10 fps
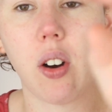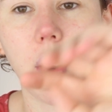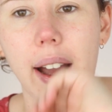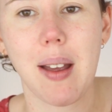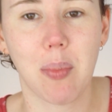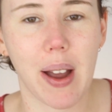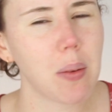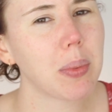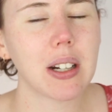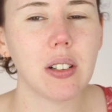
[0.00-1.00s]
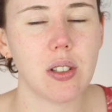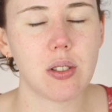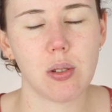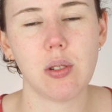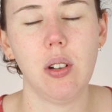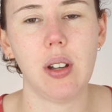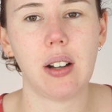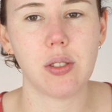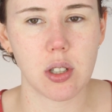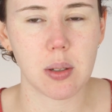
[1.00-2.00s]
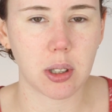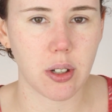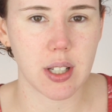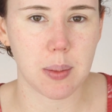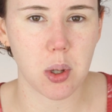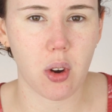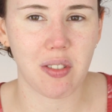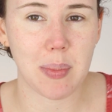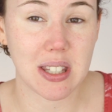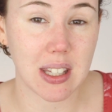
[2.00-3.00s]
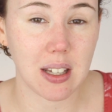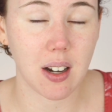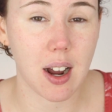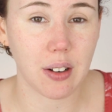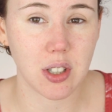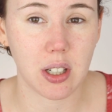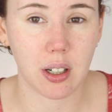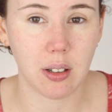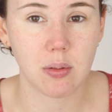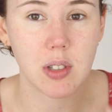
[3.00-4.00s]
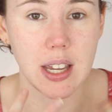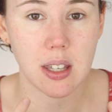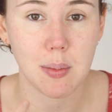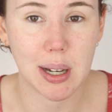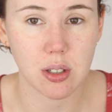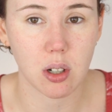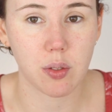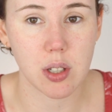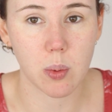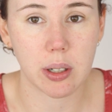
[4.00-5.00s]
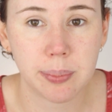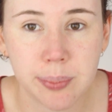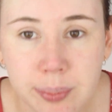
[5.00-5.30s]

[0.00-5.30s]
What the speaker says: Oh, I'll do some close-ups of my skin after taking the mask off as well.